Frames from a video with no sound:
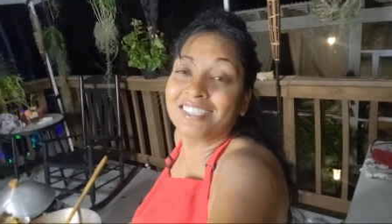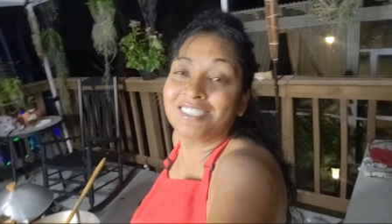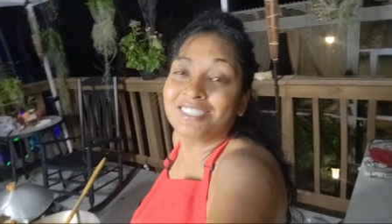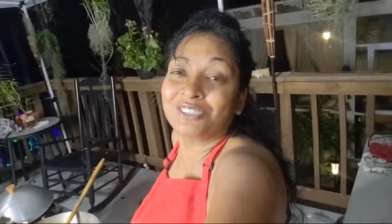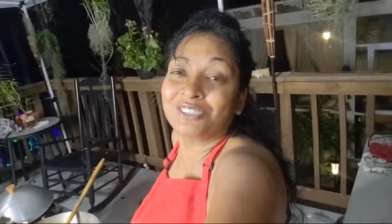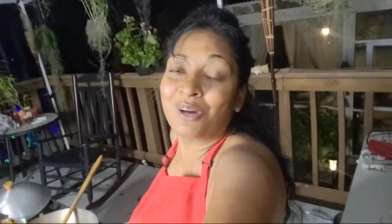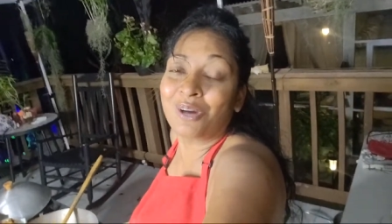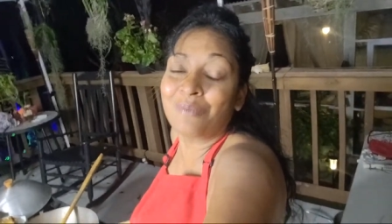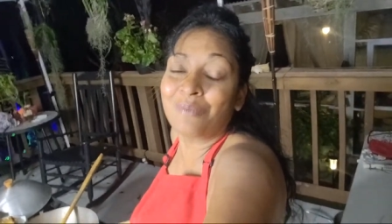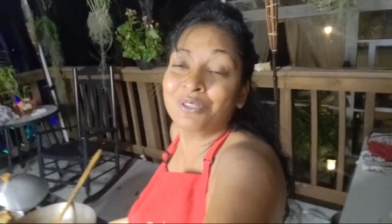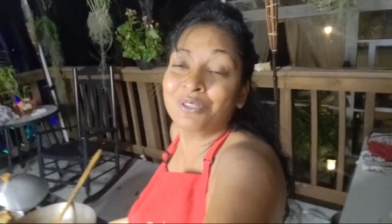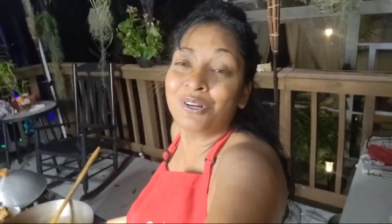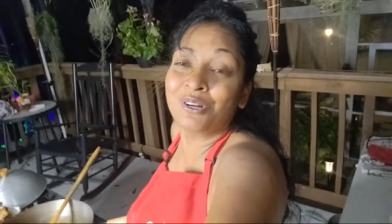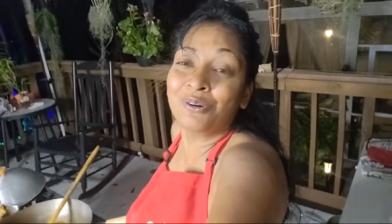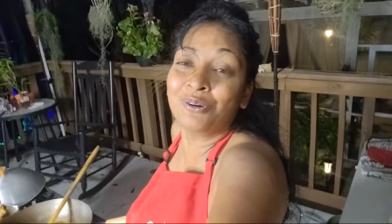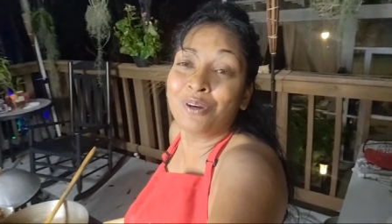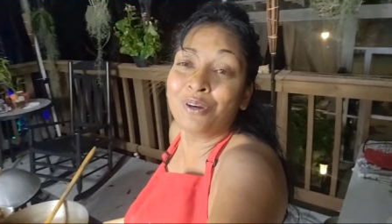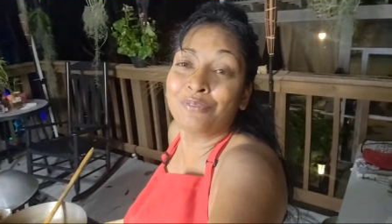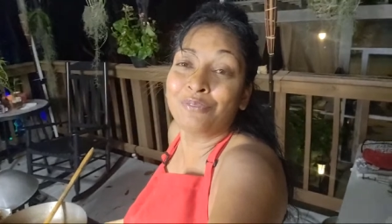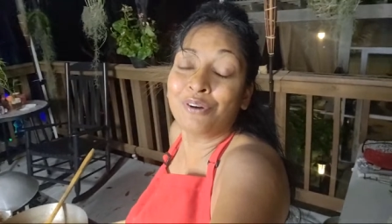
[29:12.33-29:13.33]
So Tommy's gonna
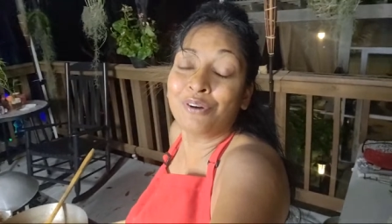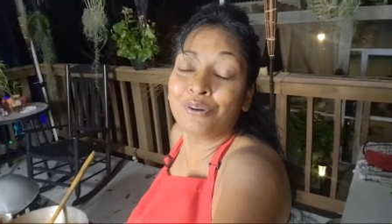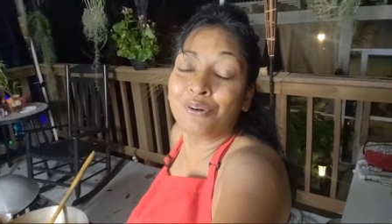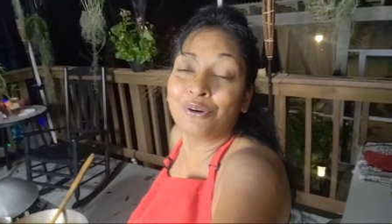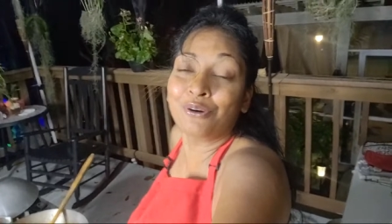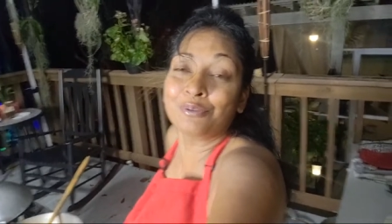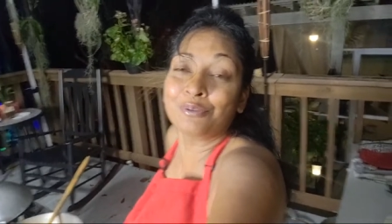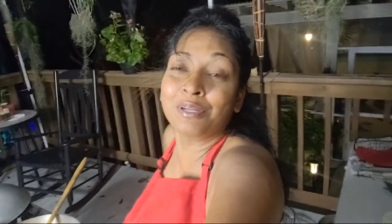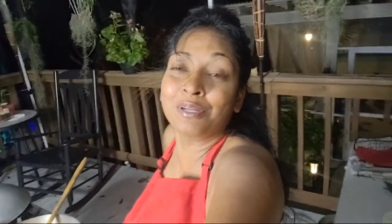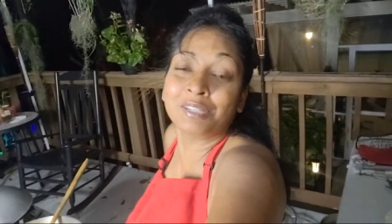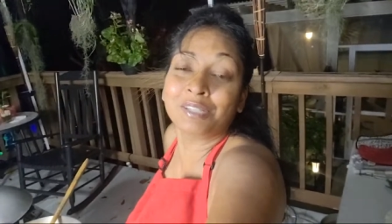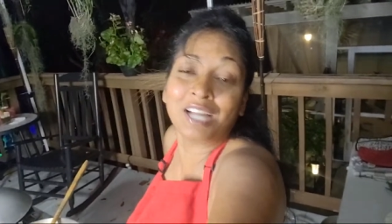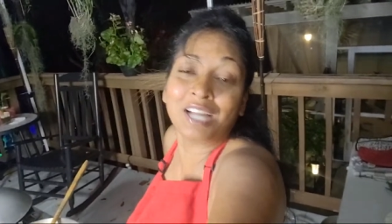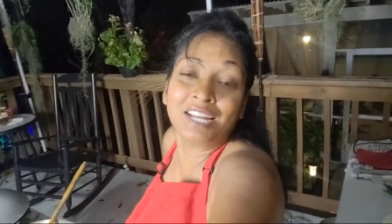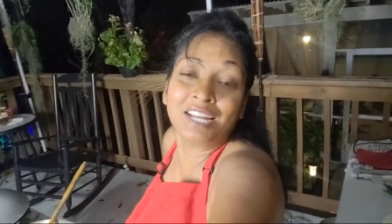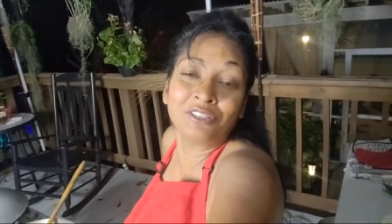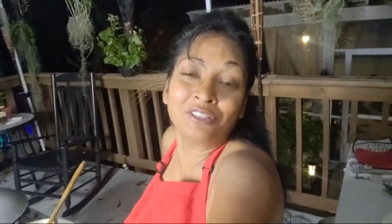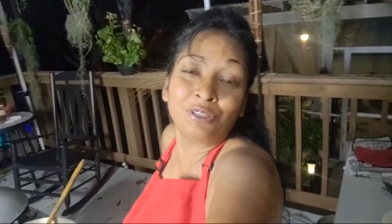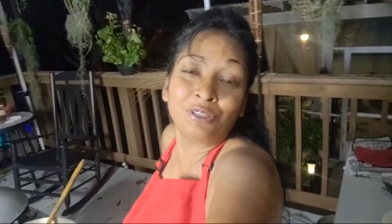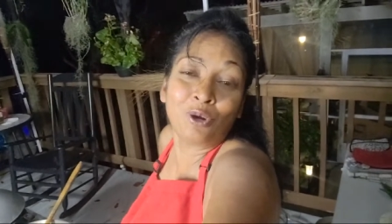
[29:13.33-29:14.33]
run for a coconut. Can
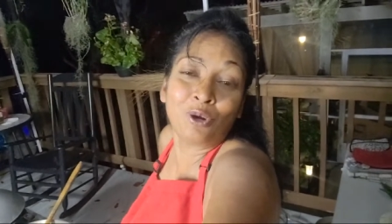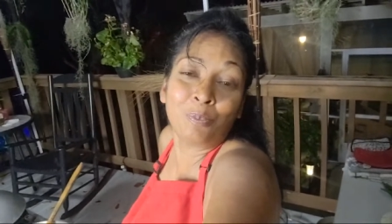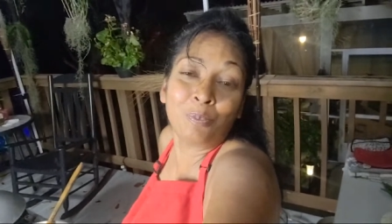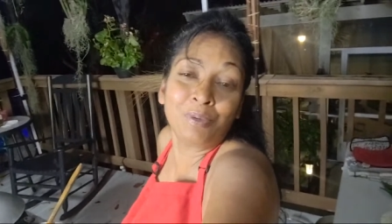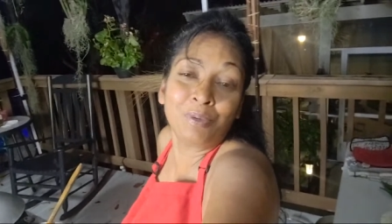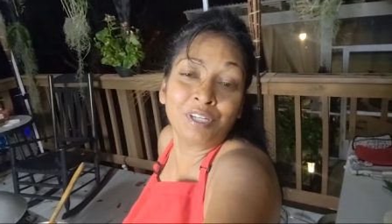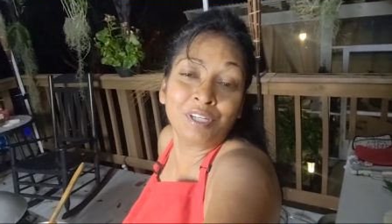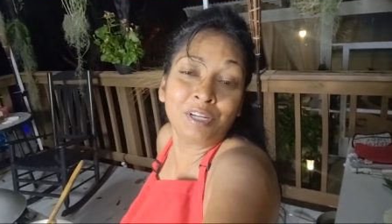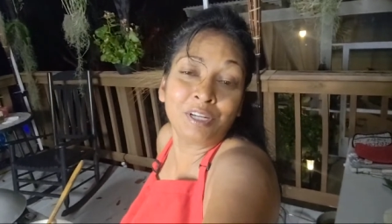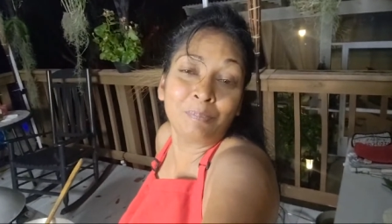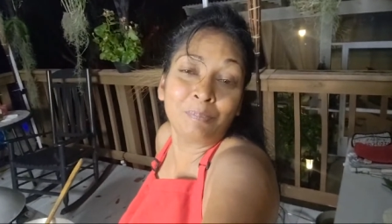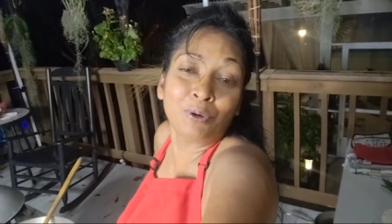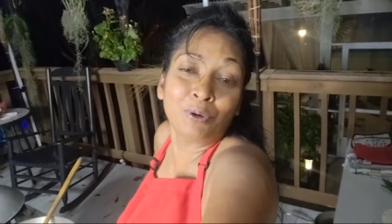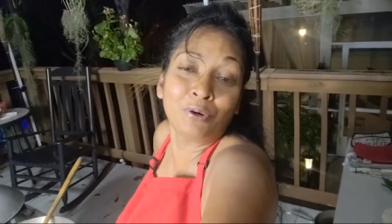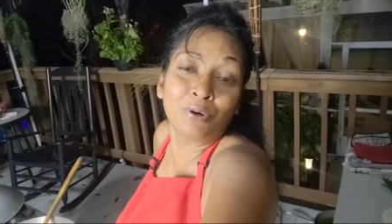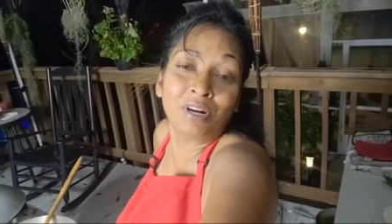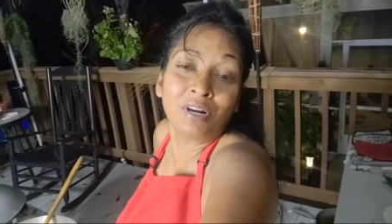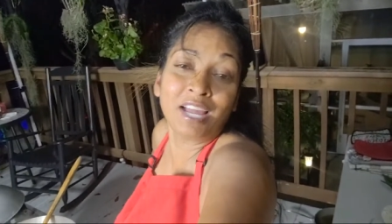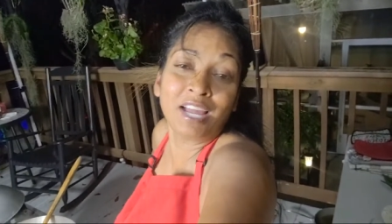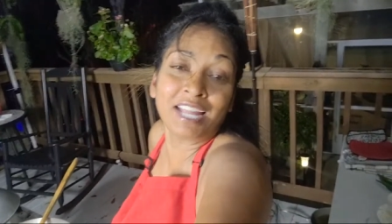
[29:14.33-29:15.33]
you open it and
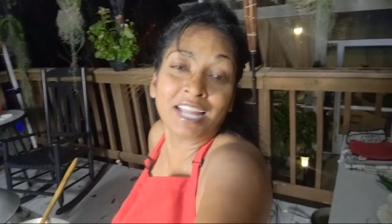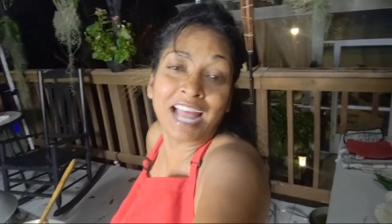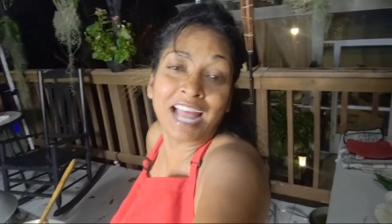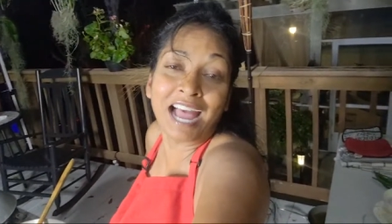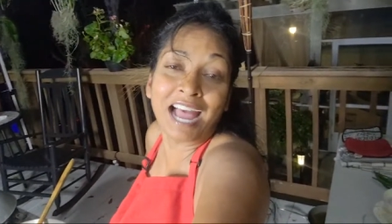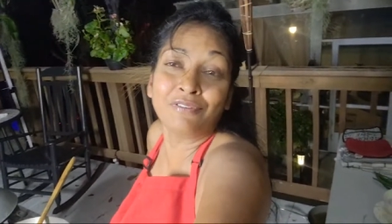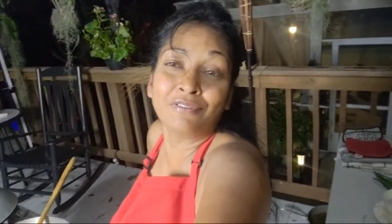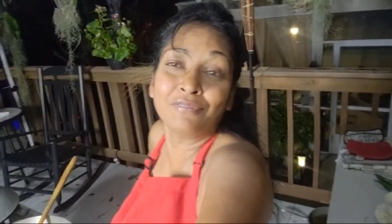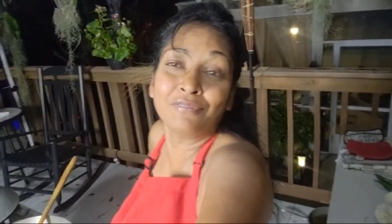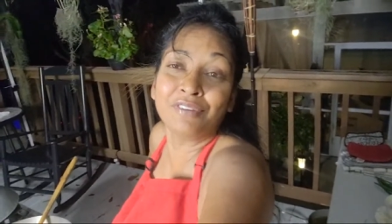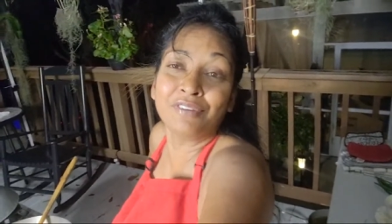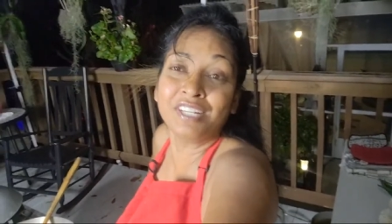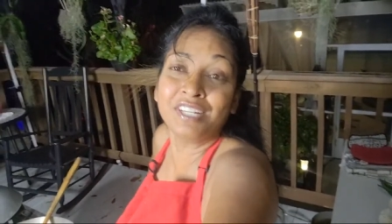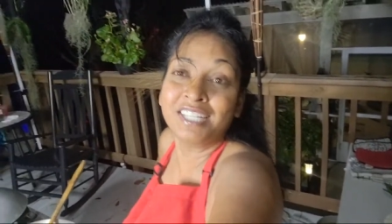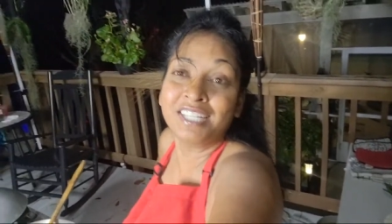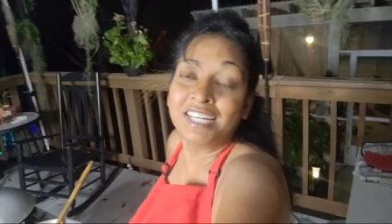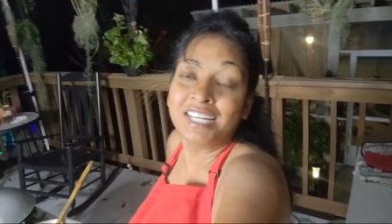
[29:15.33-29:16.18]
pour like half of it?